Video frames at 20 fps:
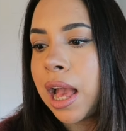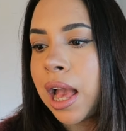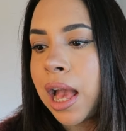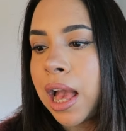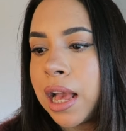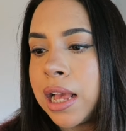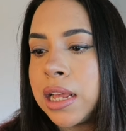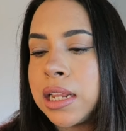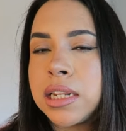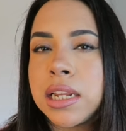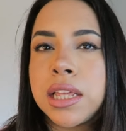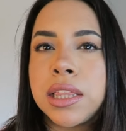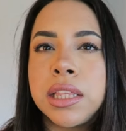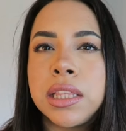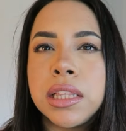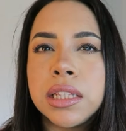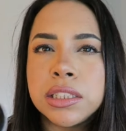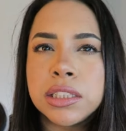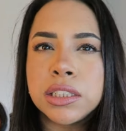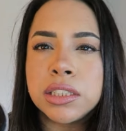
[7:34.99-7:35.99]
and I
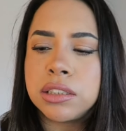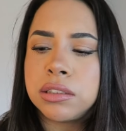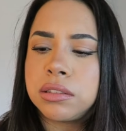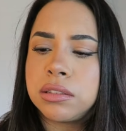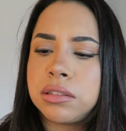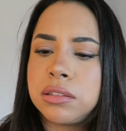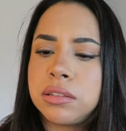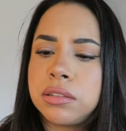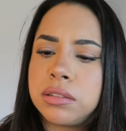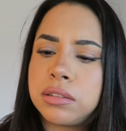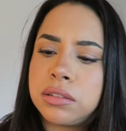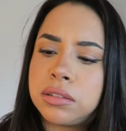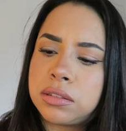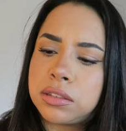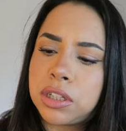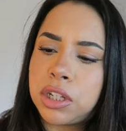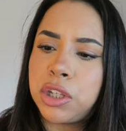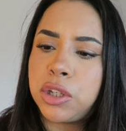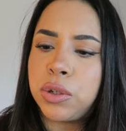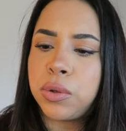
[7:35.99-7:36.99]
think this
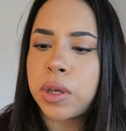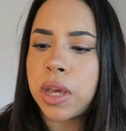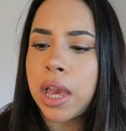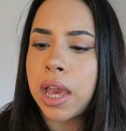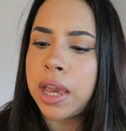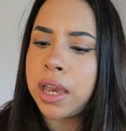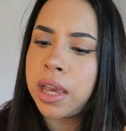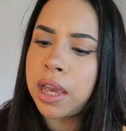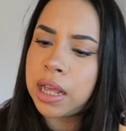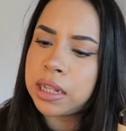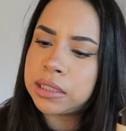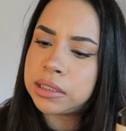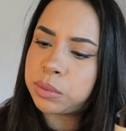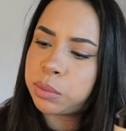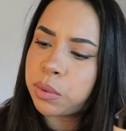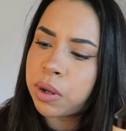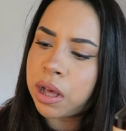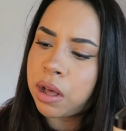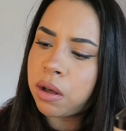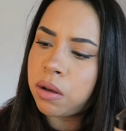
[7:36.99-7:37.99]
is UK
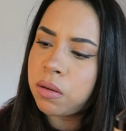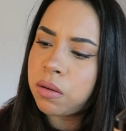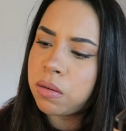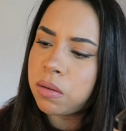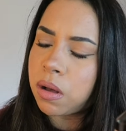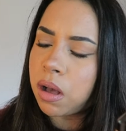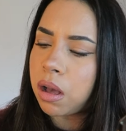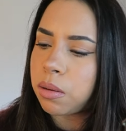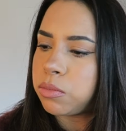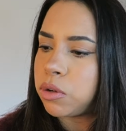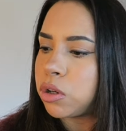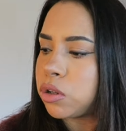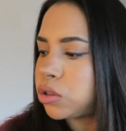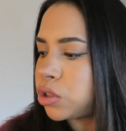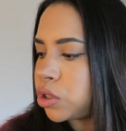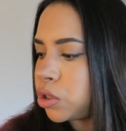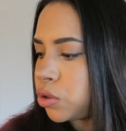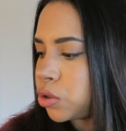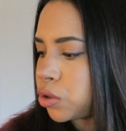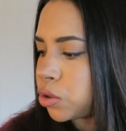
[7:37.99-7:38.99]
as well, I'm
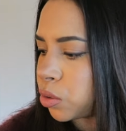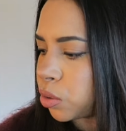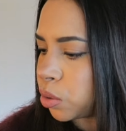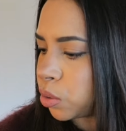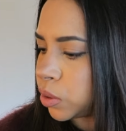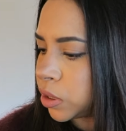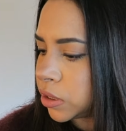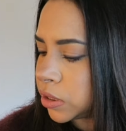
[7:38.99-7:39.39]
not too sure.